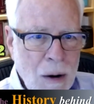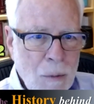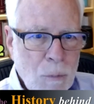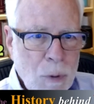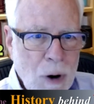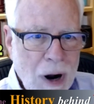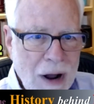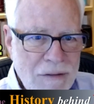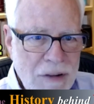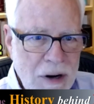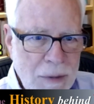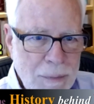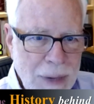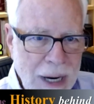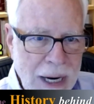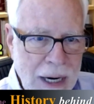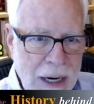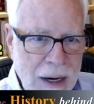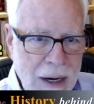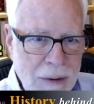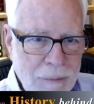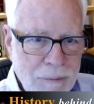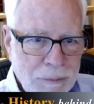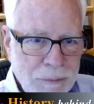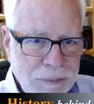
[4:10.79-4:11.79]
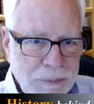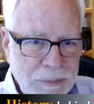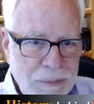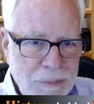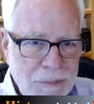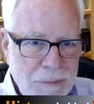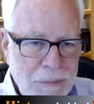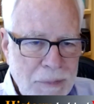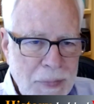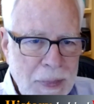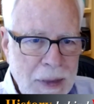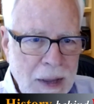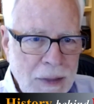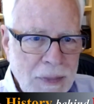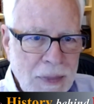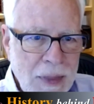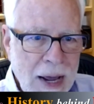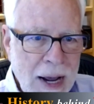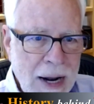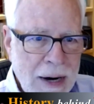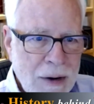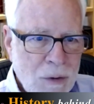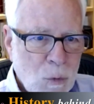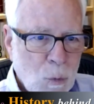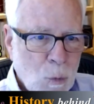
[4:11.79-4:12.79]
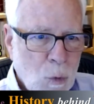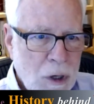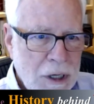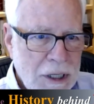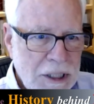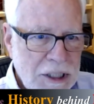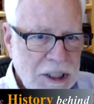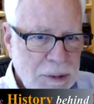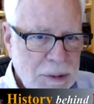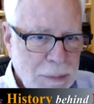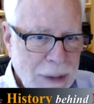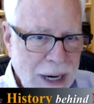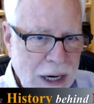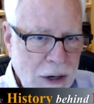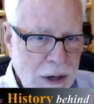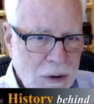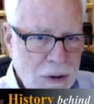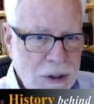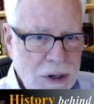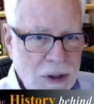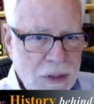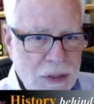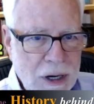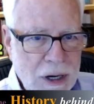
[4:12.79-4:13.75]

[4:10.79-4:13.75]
private bank that was banker